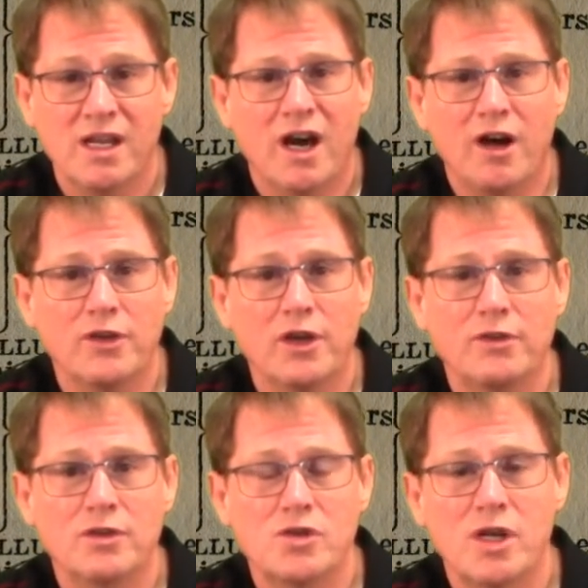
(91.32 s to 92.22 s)
Although
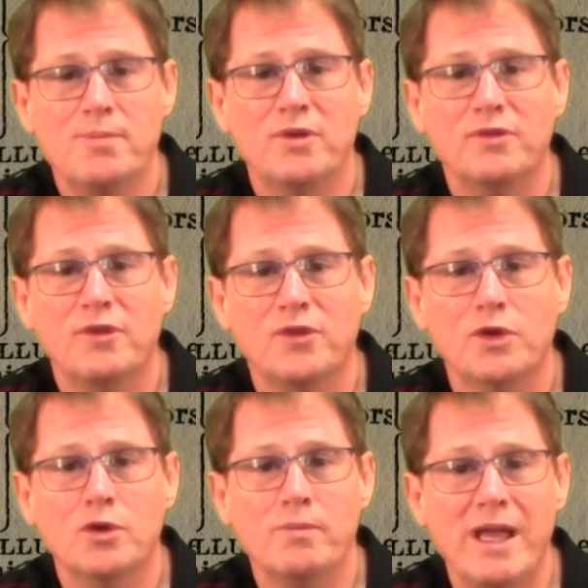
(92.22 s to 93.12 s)
the trip of a
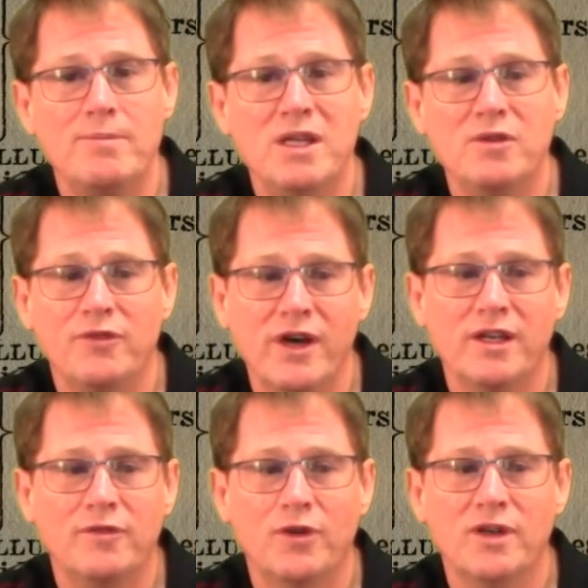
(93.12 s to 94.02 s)
fool may be
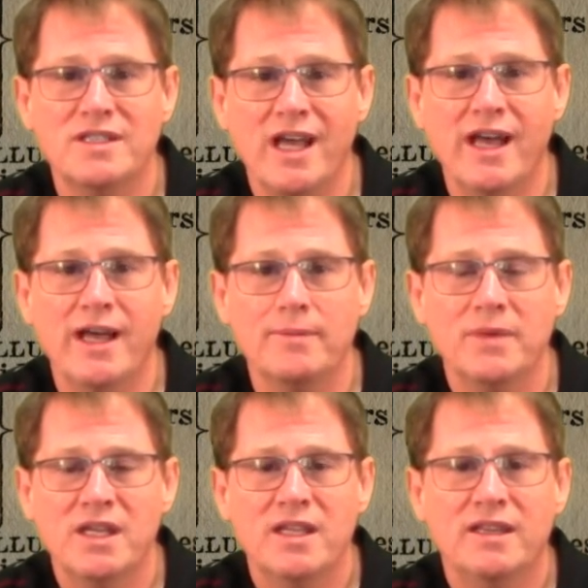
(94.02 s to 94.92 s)
fun for a time,
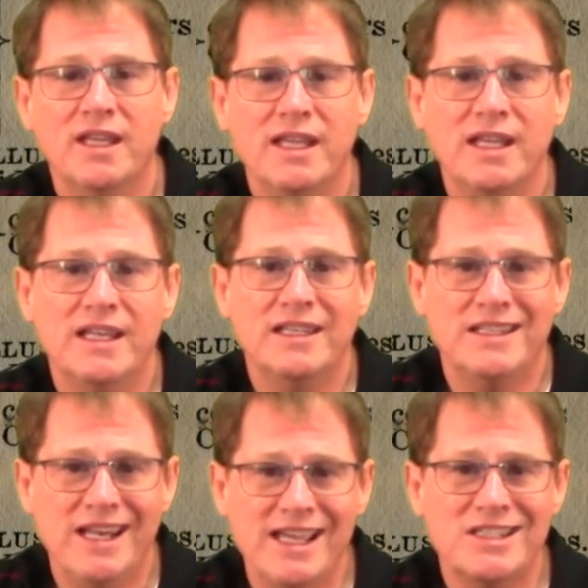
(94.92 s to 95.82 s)
the
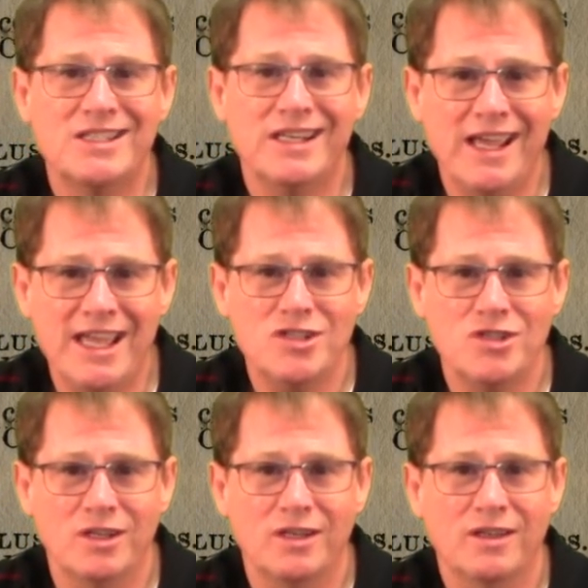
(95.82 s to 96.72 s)

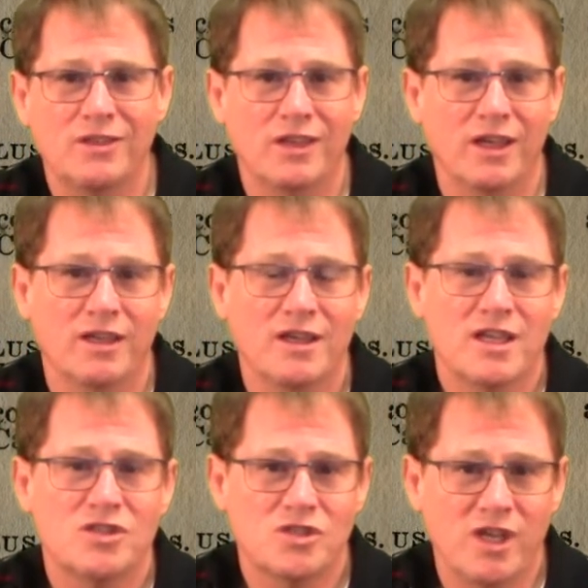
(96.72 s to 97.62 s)
destination, the
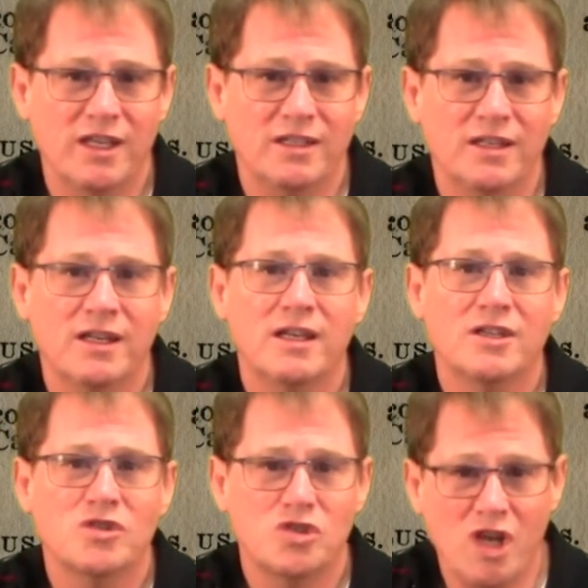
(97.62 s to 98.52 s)
sudden
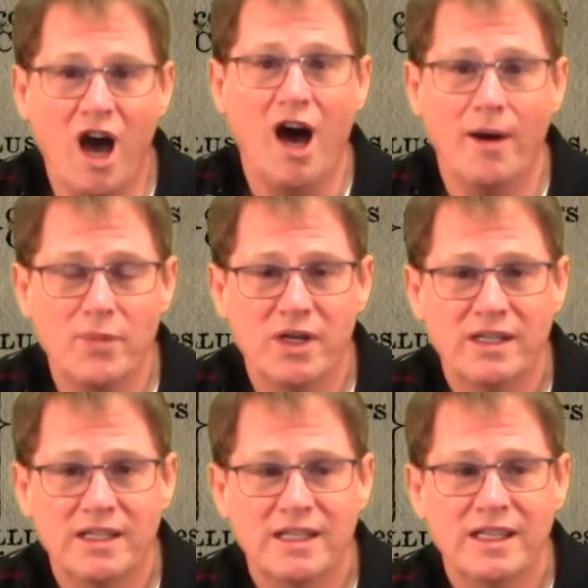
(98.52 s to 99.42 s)
stop,
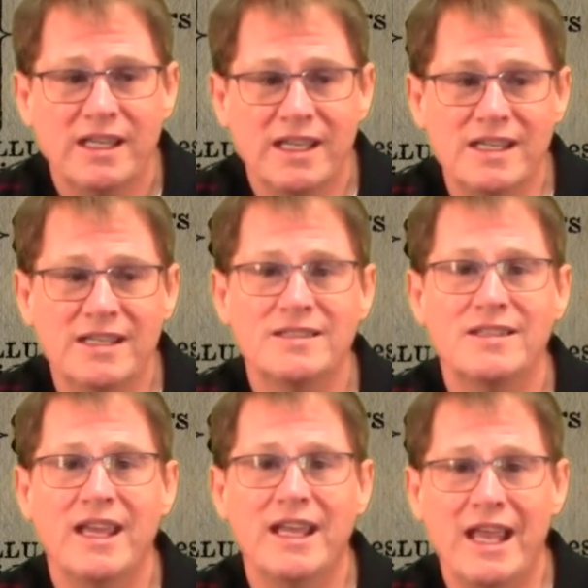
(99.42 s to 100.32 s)

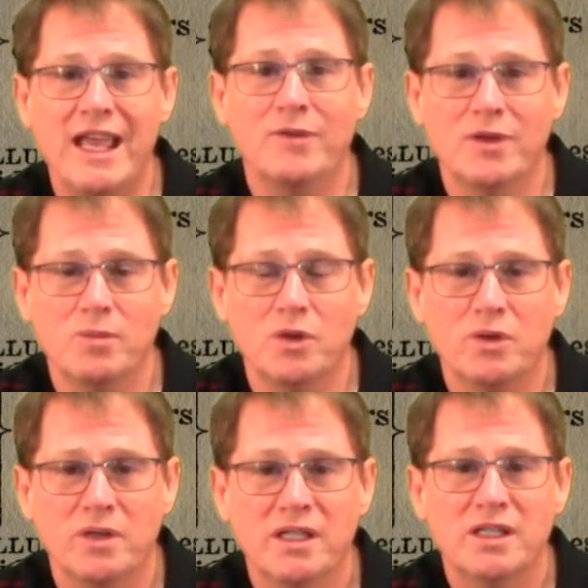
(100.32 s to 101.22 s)
is inevitable.